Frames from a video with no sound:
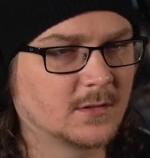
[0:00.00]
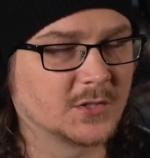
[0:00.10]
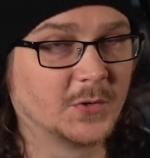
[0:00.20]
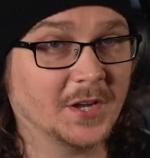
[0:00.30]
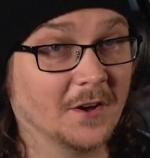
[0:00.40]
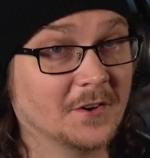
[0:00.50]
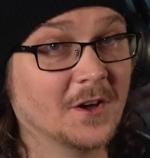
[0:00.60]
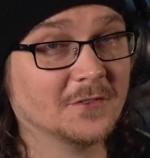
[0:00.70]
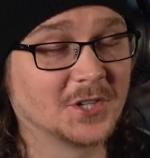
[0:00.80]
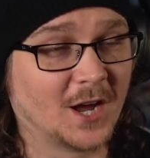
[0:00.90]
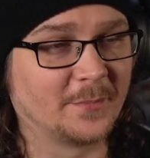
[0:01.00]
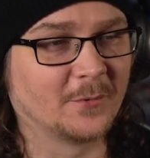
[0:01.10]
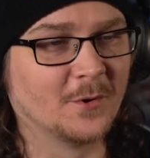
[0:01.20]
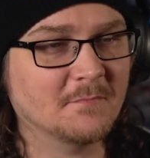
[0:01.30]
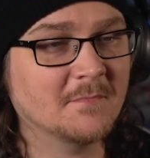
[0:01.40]
Because we all know Chopper
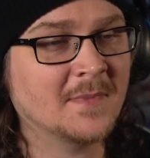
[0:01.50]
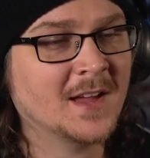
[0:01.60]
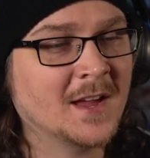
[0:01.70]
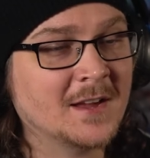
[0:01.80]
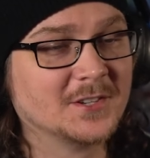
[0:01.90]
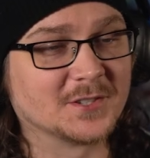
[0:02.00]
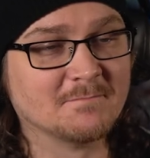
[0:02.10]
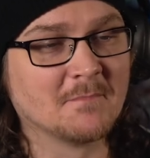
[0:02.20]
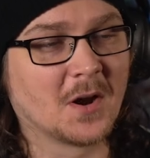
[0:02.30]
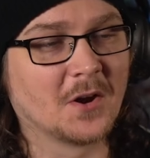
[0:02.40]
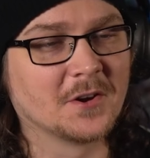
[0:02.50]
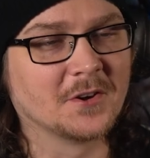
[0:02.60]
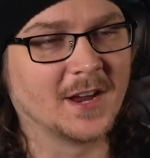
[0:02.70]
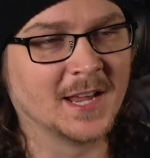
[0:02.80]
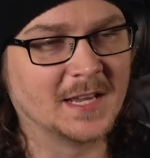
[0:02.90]
will just
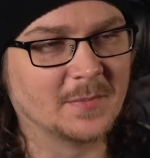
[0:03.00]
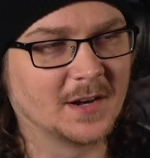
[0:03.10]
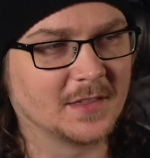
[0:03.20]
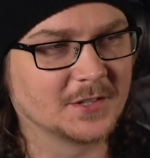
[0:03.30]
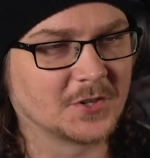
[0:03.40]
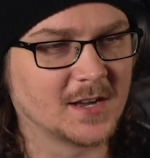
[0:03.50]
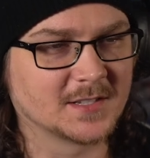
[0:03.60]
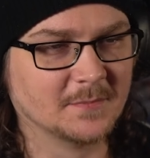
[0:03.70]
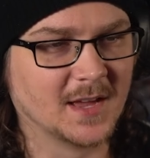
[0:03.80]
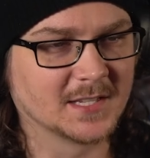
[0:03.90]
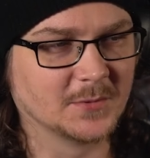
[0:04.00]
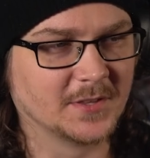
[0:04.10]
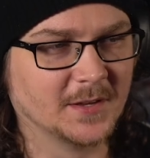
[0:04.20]
murder anybody that tries to mess with